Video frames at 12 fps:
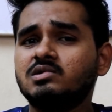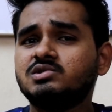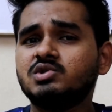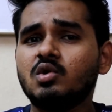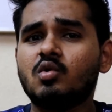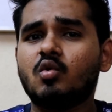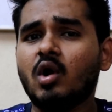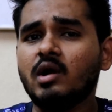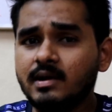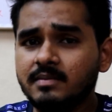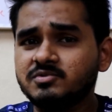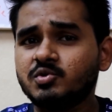So
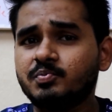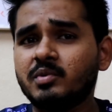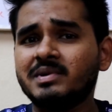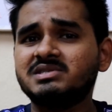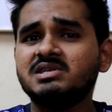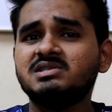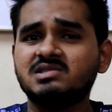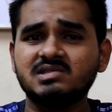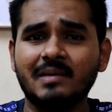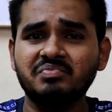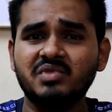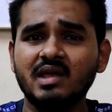quantum supremacy is
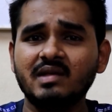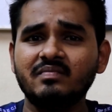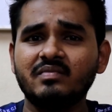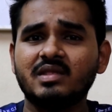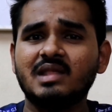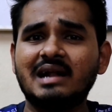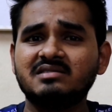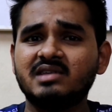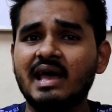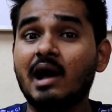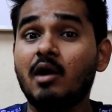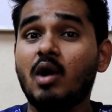something that
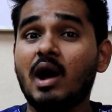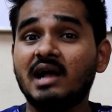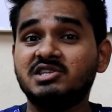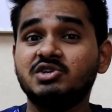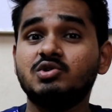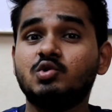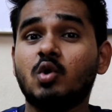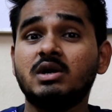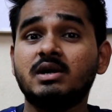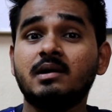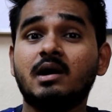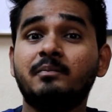they have achieved
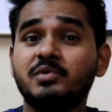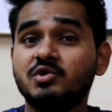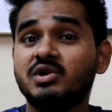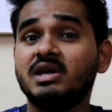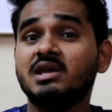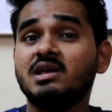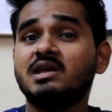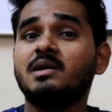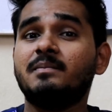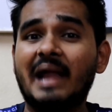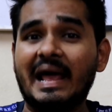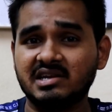quantum computing
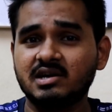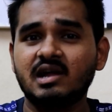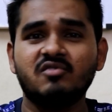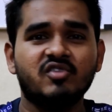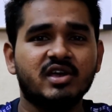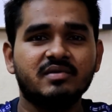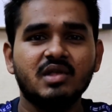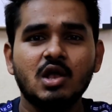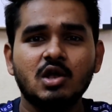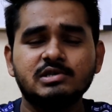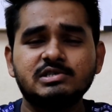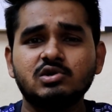in a practical way.
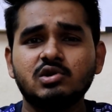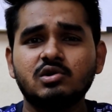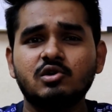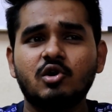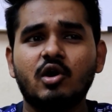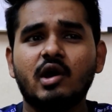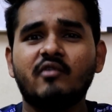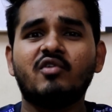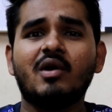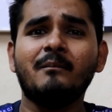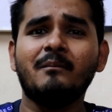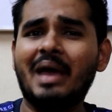So
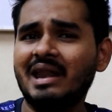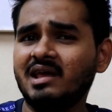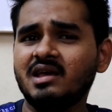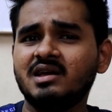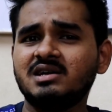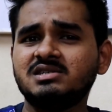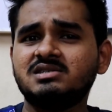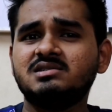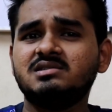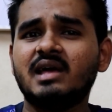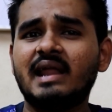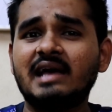from many years
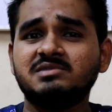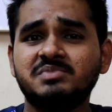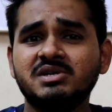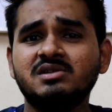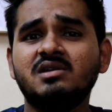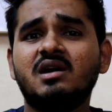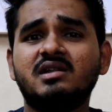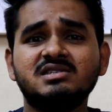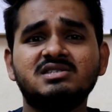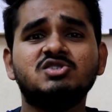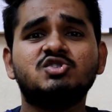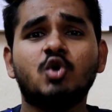there has been
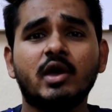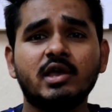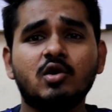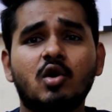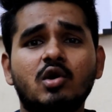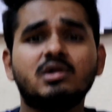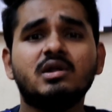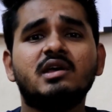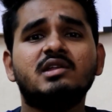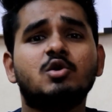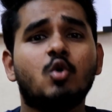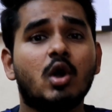research going on
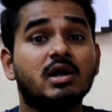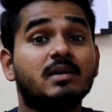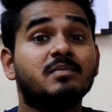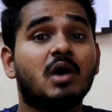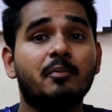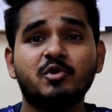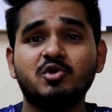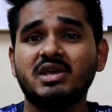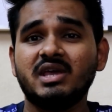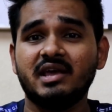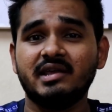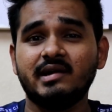in the quantum
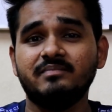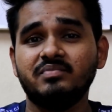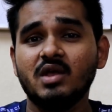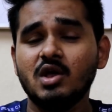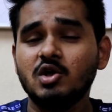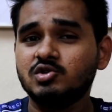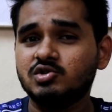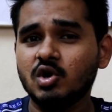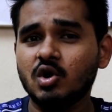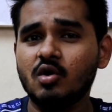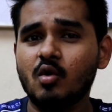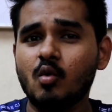computing area.
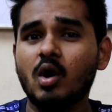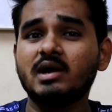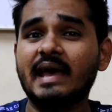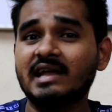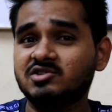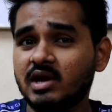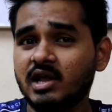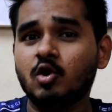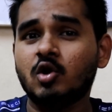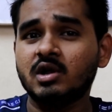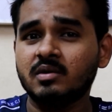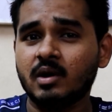So what actually
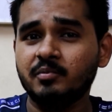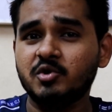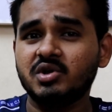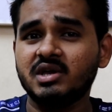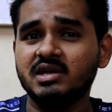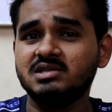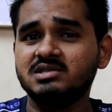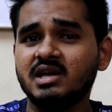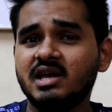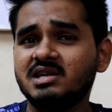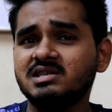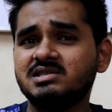quantum computing is?
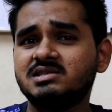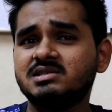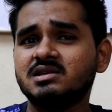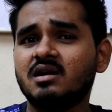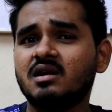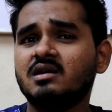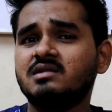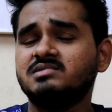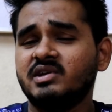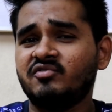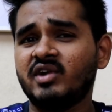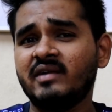It is
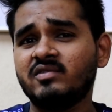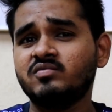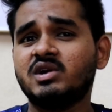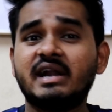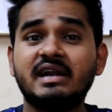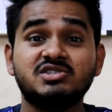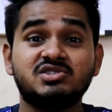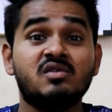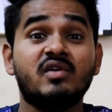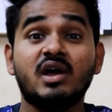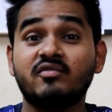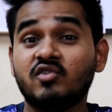different from the
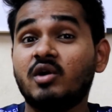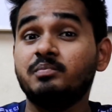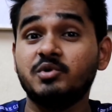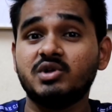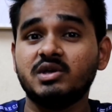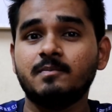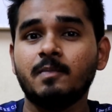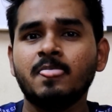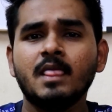traditional way of computing.